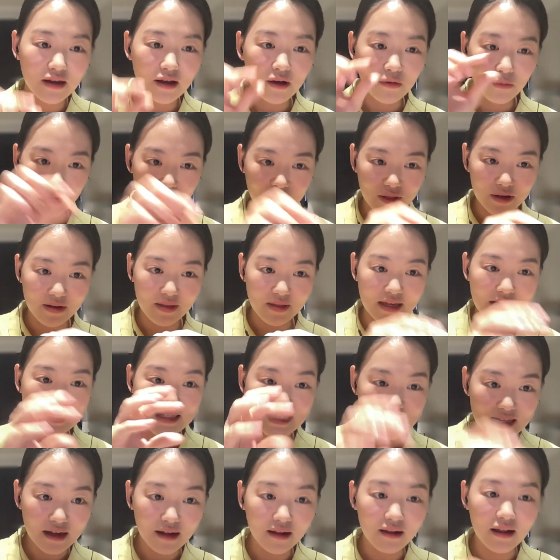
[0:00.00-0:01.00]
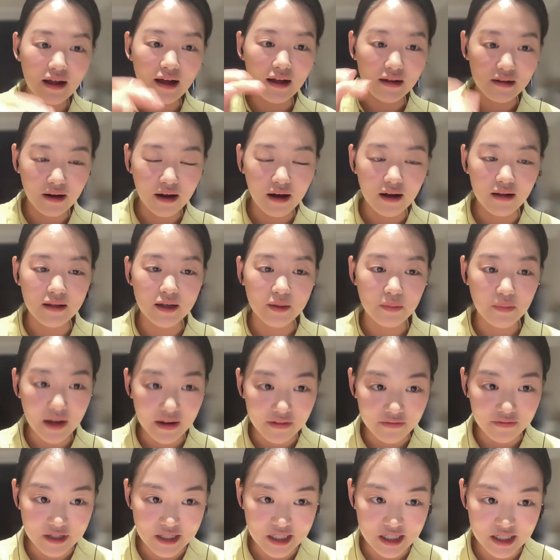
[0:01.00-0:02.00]
whether they sell alcoholic
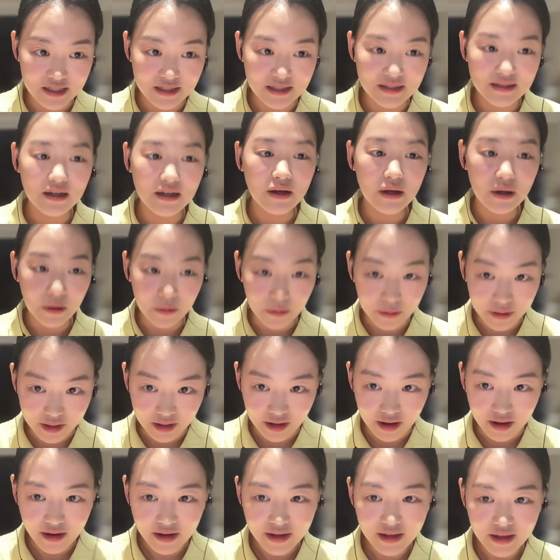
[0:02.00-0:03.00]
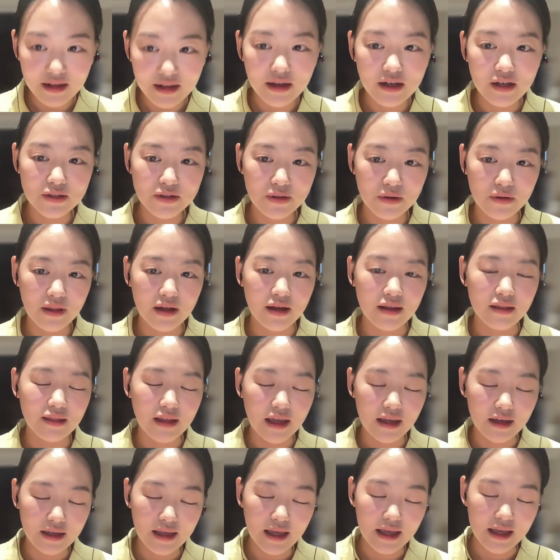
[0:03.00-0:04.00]
beverages or not, so that
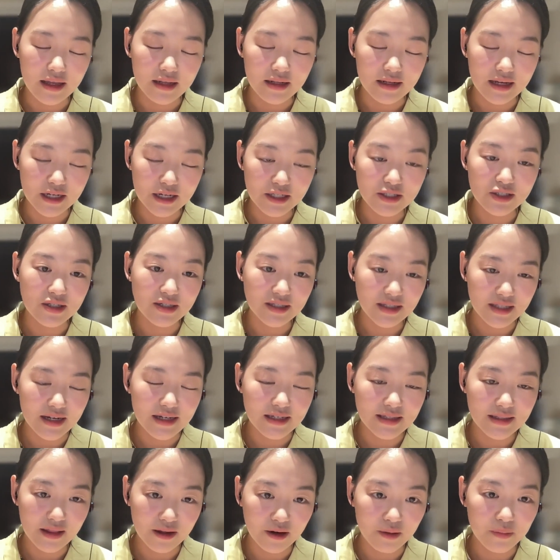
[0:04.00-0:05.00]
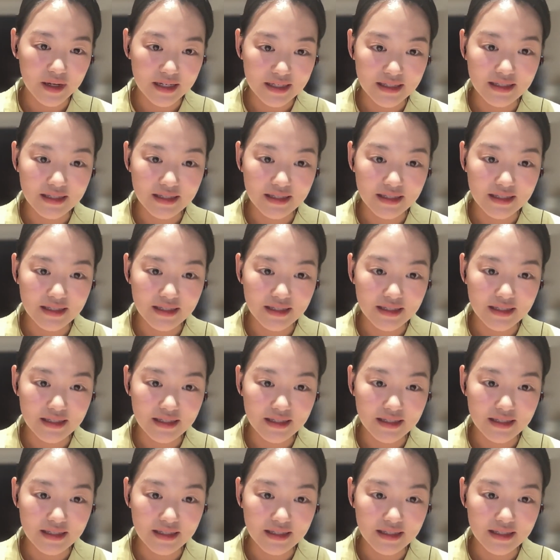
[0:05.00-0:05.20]
they can exercise their best